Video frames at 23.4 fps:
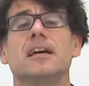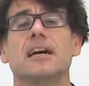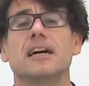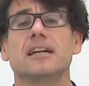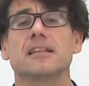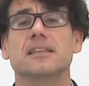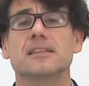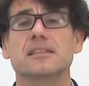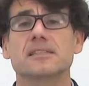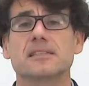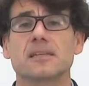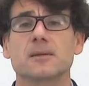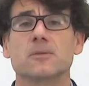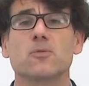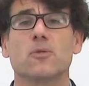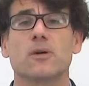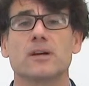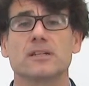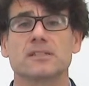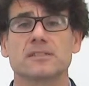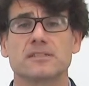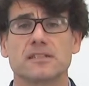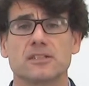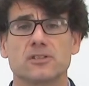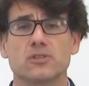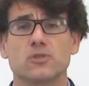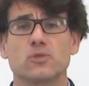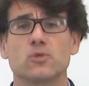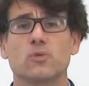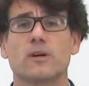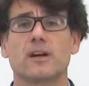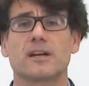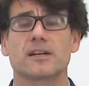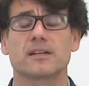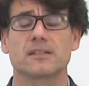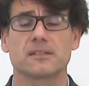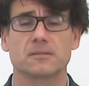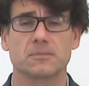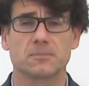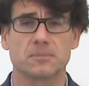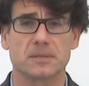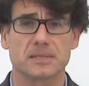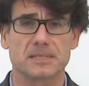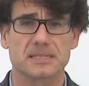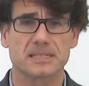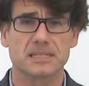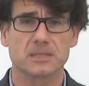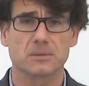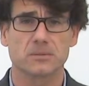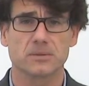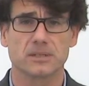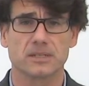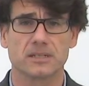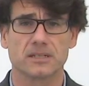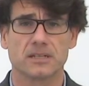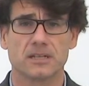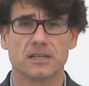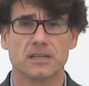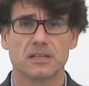are the same ones that you are perceiving.